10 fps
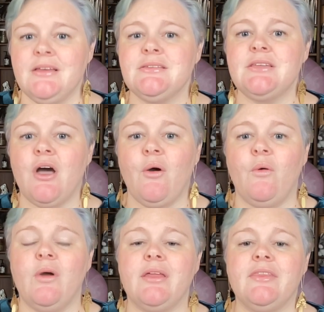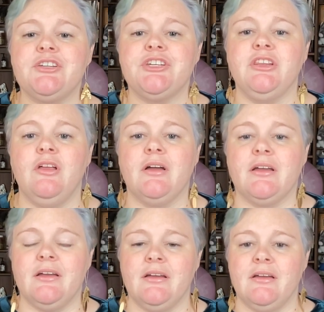So this should
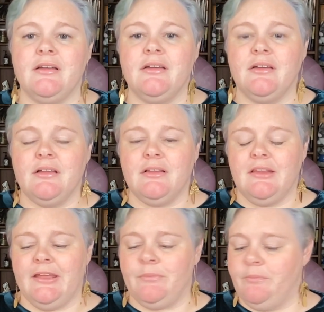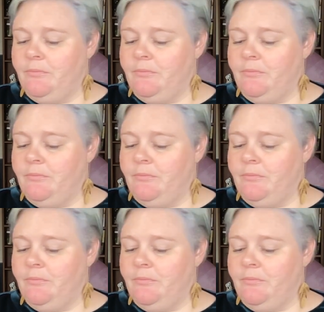look like